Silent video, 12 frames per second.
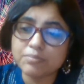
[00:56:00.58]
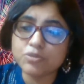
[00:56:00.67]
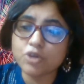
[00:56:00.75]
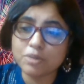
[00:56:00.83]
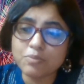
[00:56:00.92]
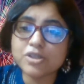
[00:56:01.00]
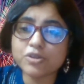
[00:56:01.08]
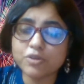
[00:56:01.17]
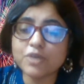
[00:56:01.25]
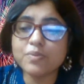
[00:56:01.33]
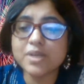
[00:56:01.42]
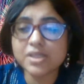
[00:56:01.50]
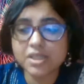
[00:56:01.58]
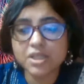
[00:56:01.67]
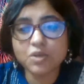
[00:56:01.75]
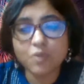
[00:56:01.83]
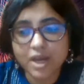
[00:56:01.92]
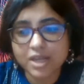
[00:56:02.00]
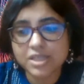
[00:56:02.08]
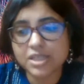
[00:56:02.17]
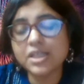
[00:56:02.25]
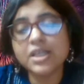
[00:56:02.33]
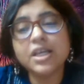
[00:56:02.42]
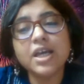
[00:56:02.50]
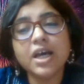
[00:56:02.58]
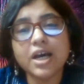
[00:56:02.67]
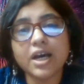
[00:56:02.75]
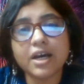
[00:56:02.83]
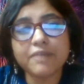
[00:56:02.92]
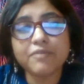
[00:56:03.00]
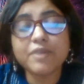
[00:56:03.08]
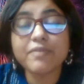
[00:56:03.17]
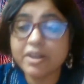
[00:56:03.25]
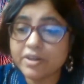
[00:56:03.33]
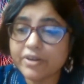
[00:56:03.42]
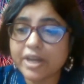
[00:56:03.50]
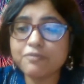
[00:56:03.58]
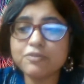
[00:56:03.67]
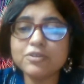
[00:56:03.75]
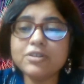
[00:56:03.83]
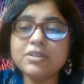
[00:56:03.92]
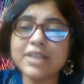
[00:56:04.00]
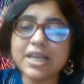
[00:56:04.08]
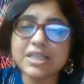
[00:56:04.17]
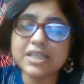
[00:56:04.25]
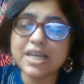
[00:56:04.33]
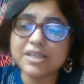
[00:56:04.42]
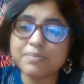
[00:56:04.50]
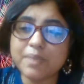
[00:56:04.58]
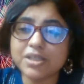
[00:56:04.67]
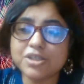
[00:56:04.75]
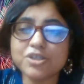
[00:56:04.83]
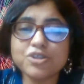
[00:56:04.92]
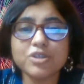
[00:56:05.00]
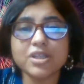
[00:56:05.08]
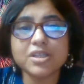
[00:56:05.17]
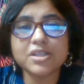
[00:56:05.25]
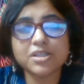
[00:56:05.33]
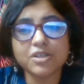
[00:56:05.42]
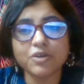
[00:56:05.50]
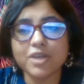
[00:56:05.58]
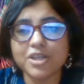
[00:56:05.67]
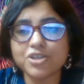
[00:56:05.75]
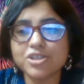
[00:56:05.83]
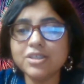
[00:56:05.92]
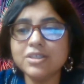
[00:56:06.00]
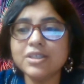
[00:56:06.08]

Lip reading: Don Bosco University, Guwahati. We are very grateful that he has made it to this occasion.